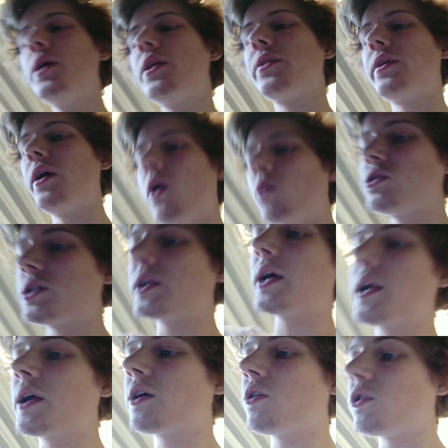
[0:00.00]
The
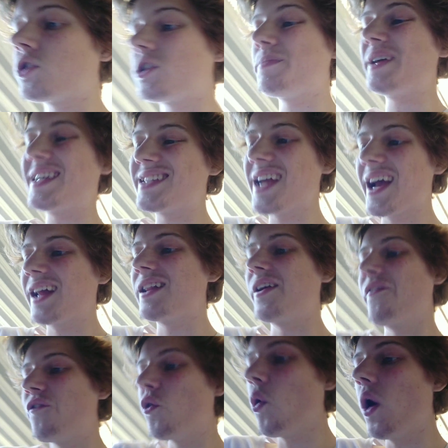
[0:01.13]
alternator cost me exactly
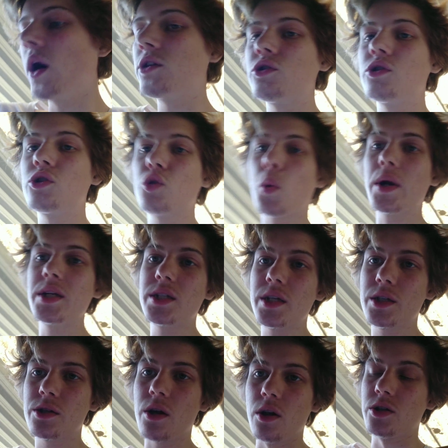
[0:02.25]

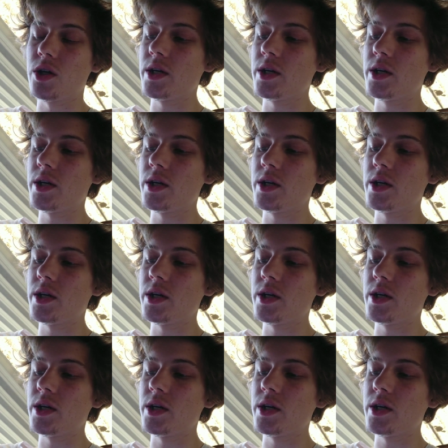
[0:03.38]
$426.